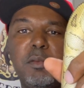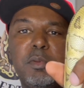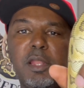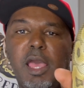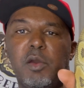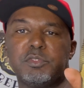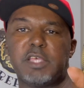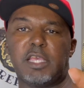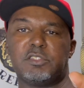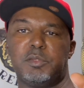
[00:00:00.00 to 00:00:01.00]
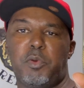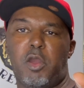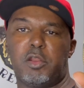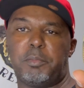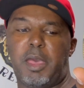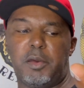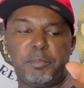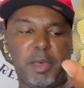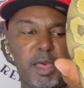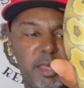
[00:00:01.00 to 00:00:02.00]
clown was actually brought
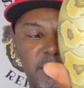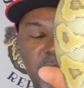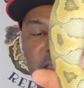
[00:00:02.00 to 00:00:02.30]
about by